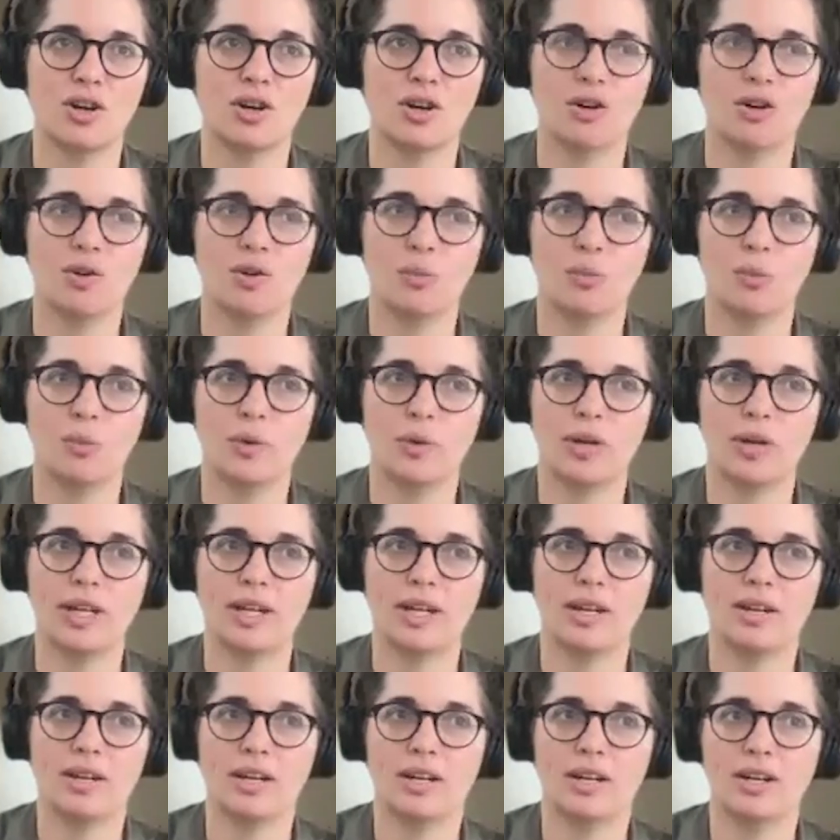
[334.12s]
we look
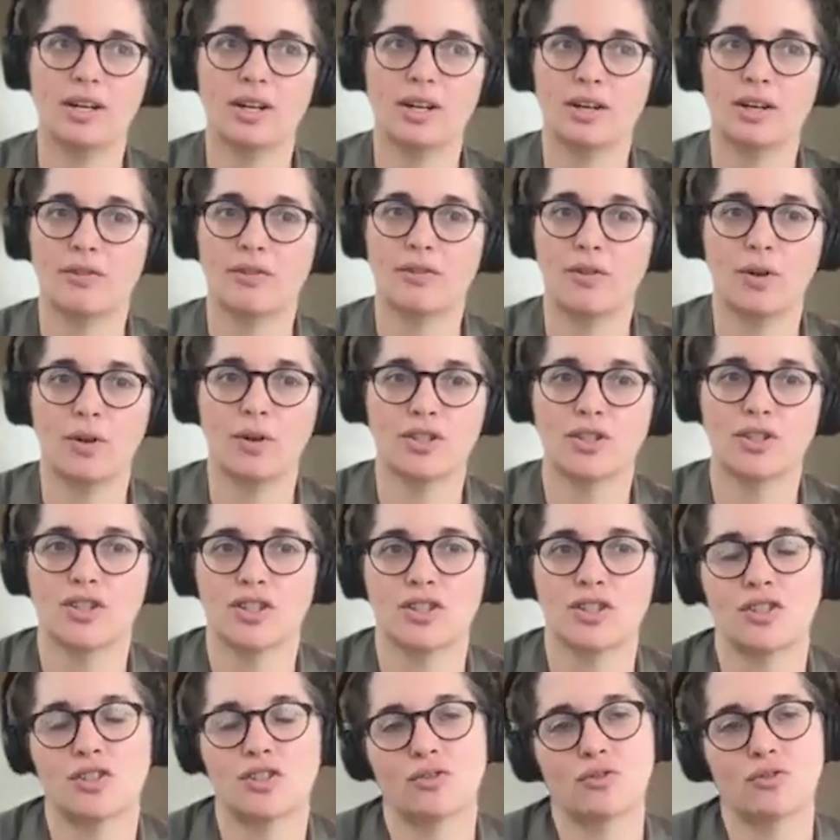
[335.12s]
forward to just
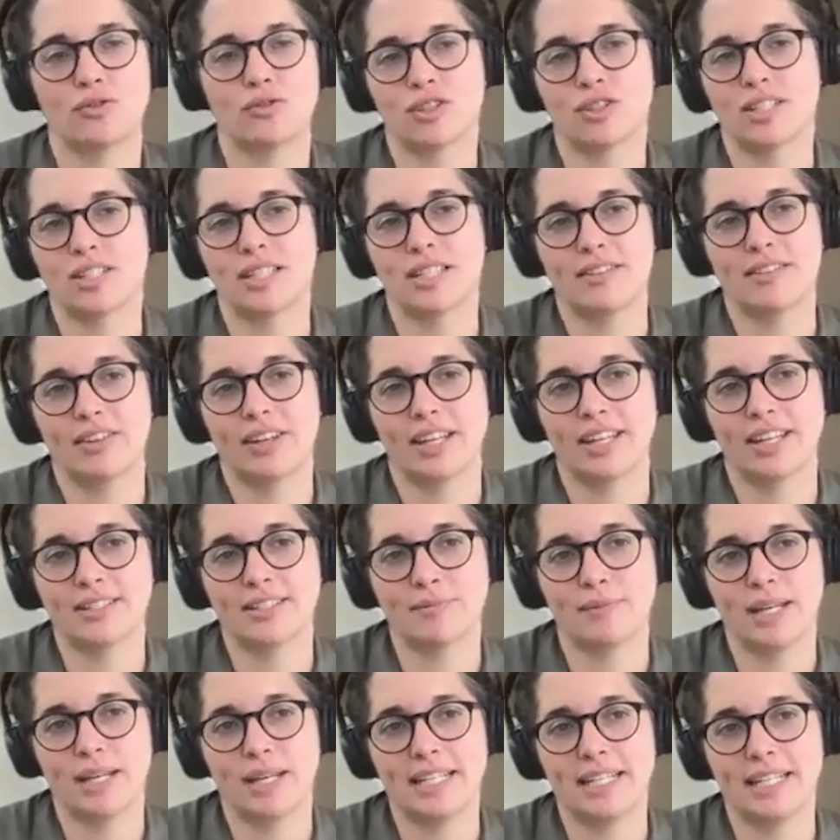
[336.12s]
receiving as
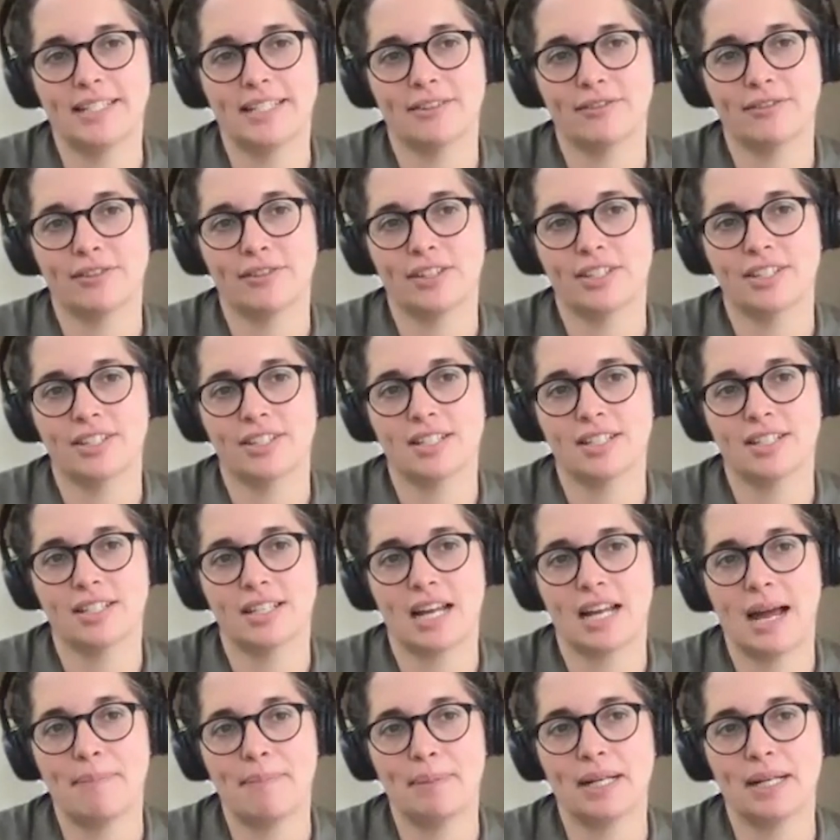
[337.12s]
many different
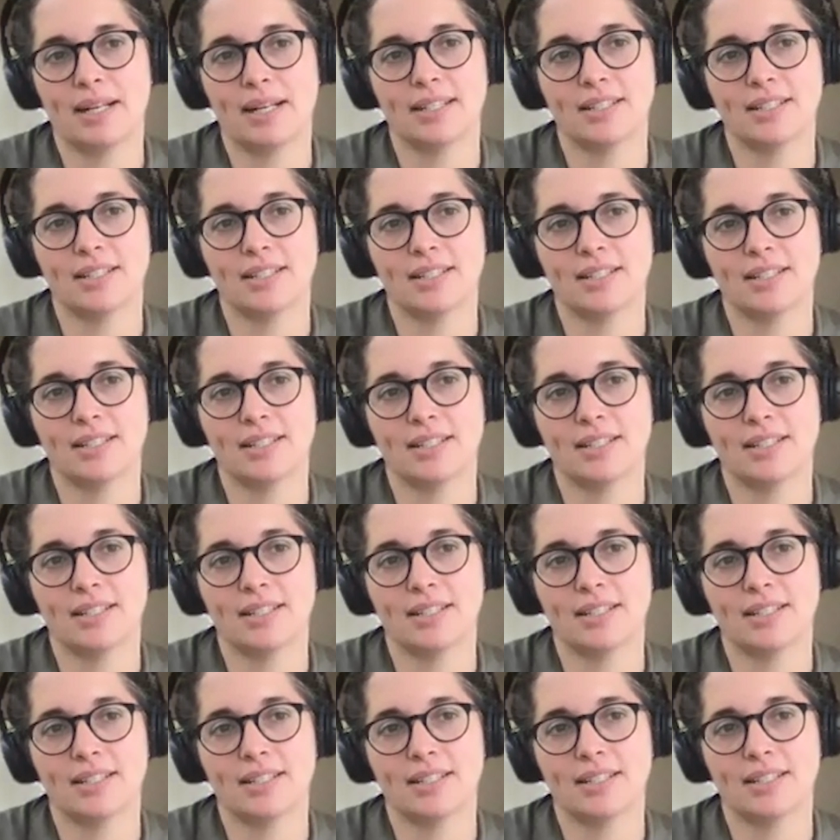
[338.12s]
applicants from
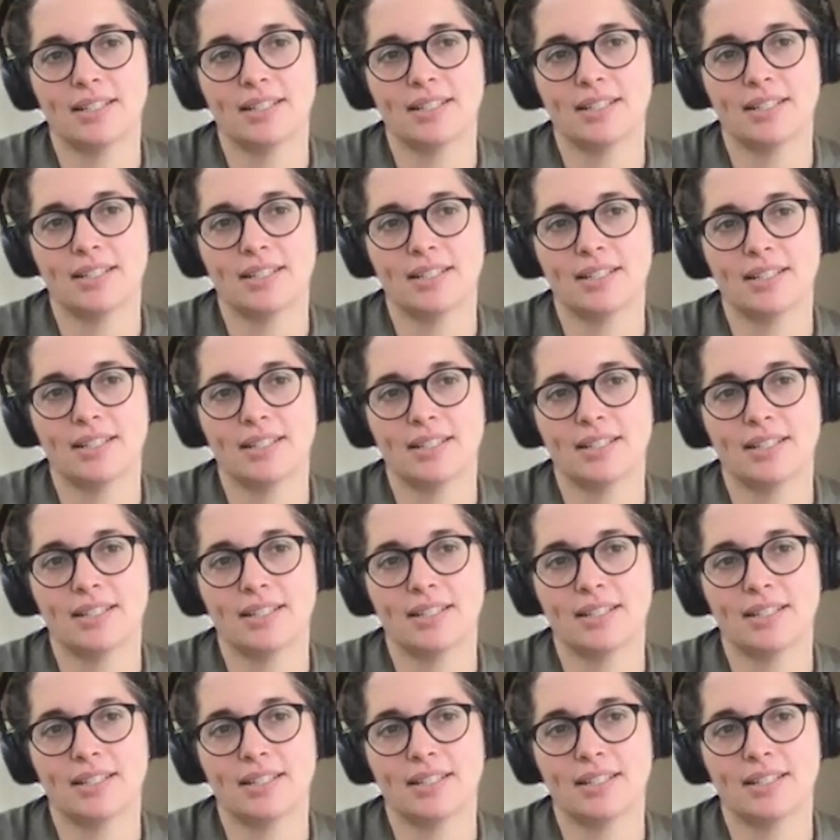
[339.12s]
people yeah.
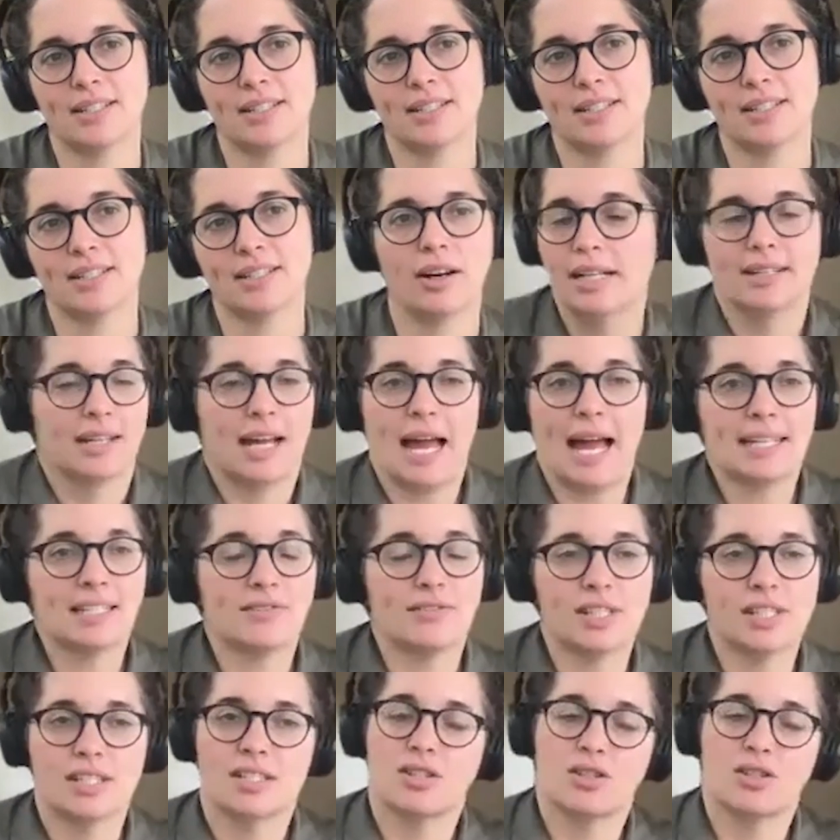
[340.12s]
who are
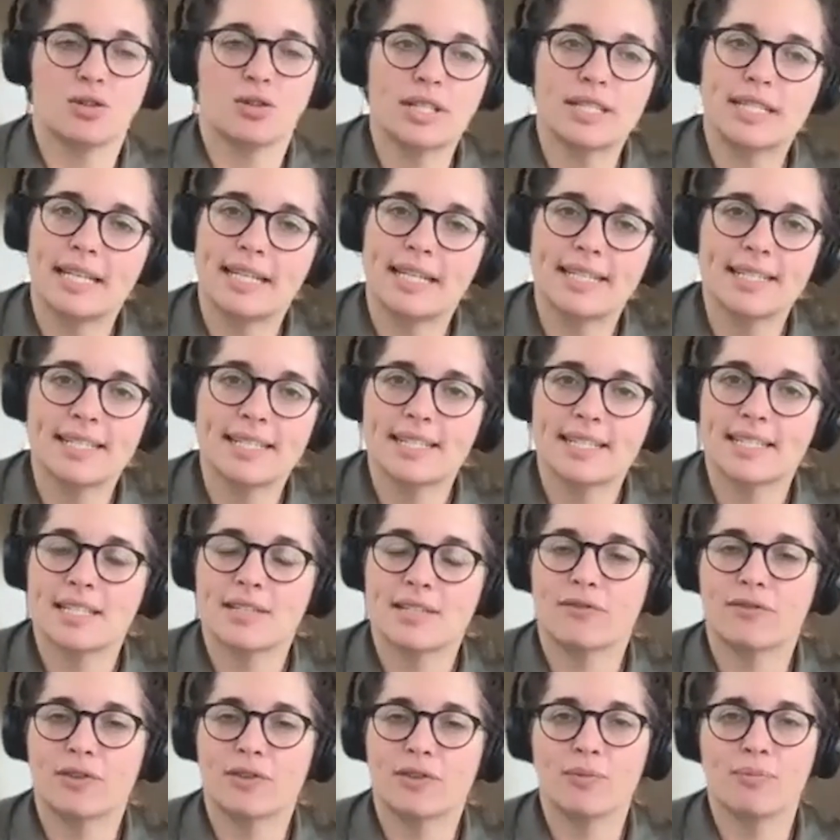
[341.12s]

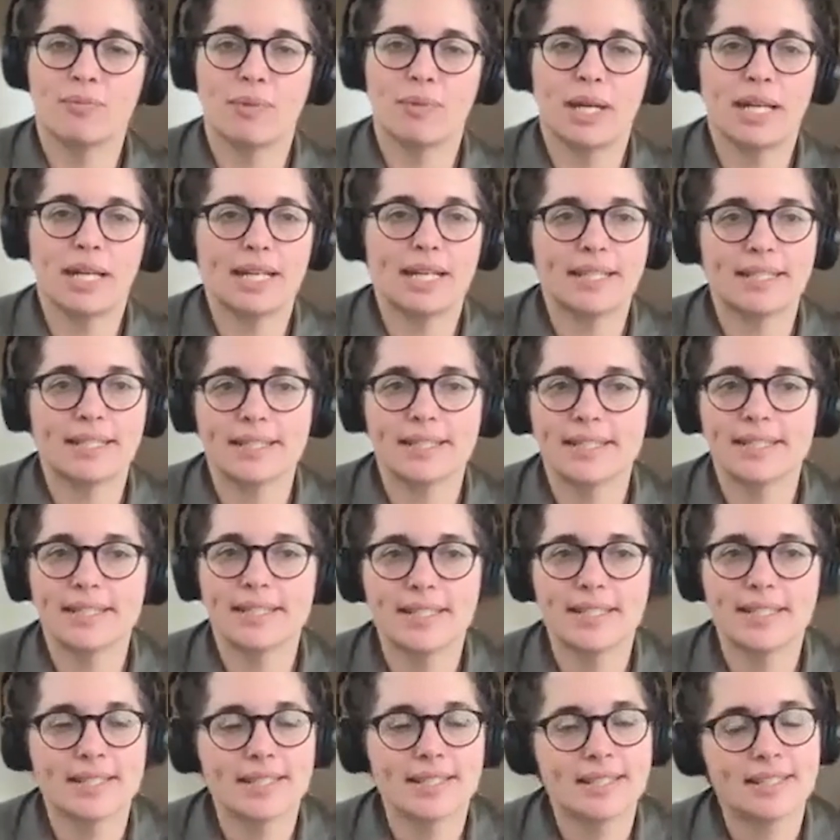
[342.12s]
activists,
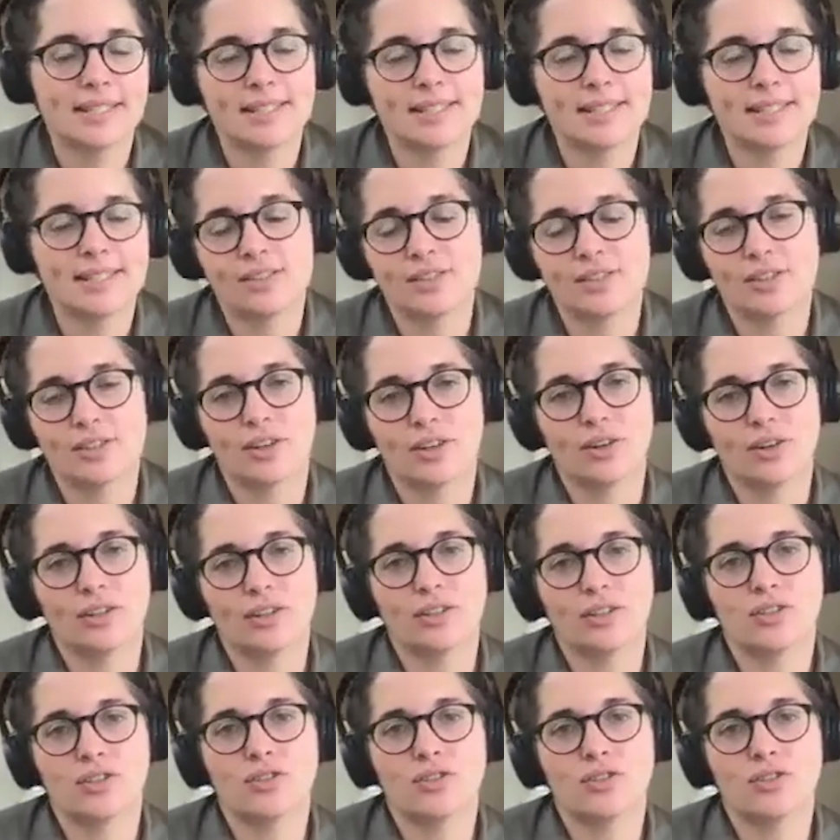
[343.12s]
storytellers, filmmakers.